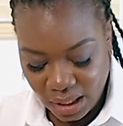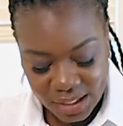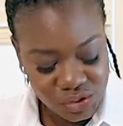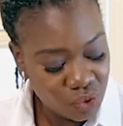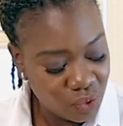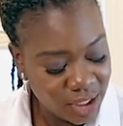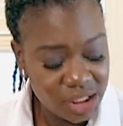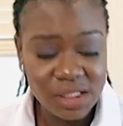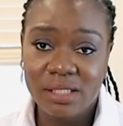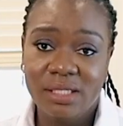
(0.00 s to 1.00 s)
as you
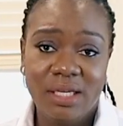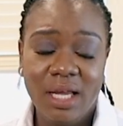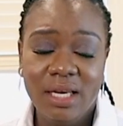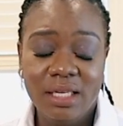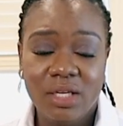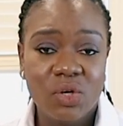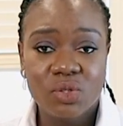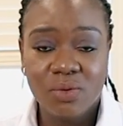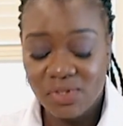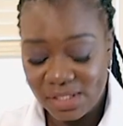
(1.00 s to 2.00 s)
wish, and it
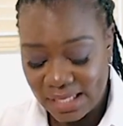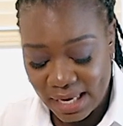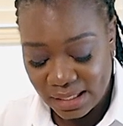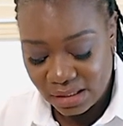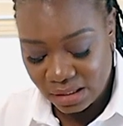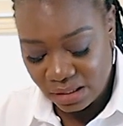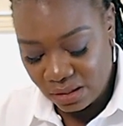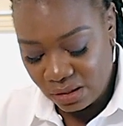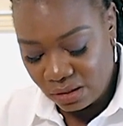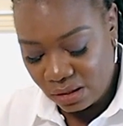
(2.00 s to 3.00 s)
goes with the salad
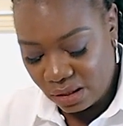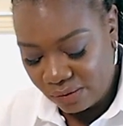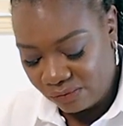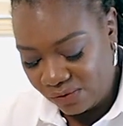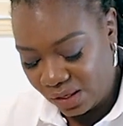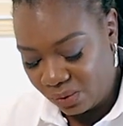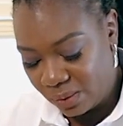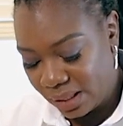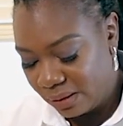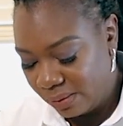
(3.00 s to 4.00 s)
very
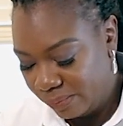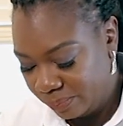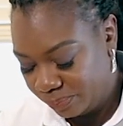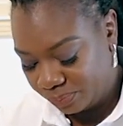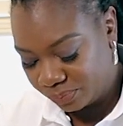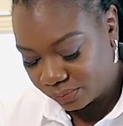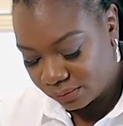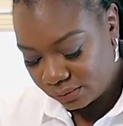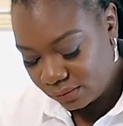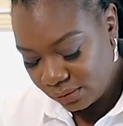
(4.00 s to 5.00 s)
well.
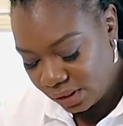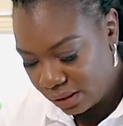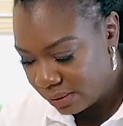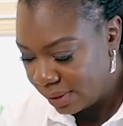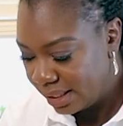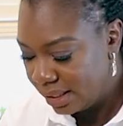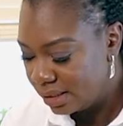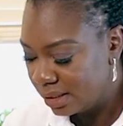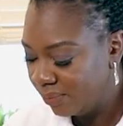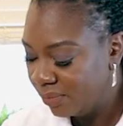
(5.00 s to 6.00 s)
All
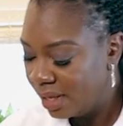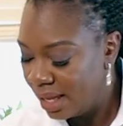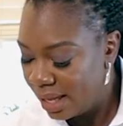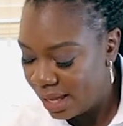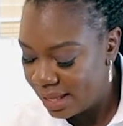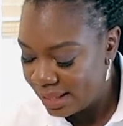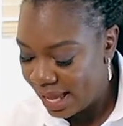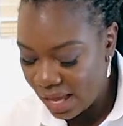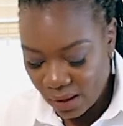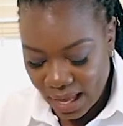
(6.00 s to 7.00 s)
right, and
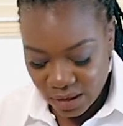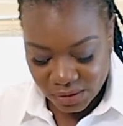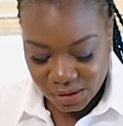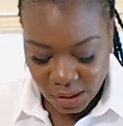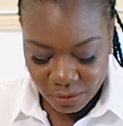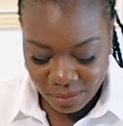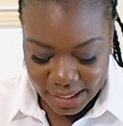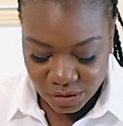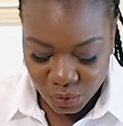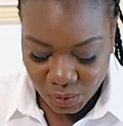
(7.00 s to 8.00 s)
now I'll start
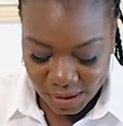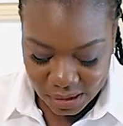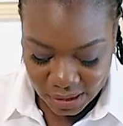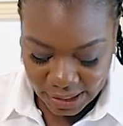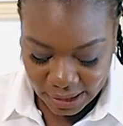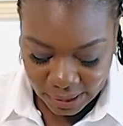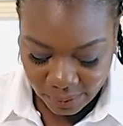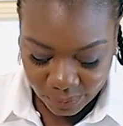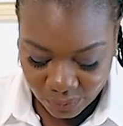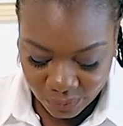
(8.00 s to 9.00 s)
by
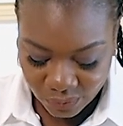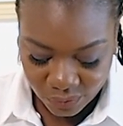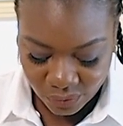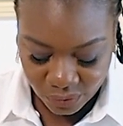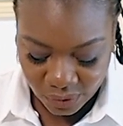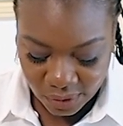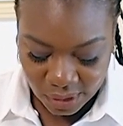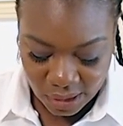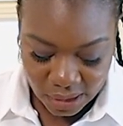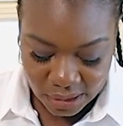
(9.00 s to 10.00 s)
drizzling
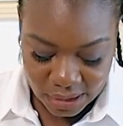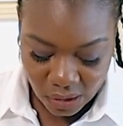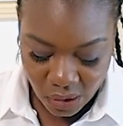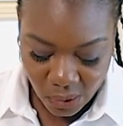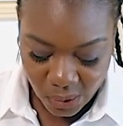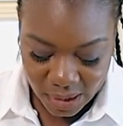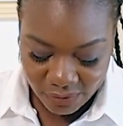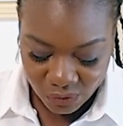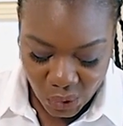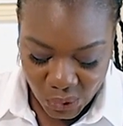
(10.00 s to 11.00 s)
the olive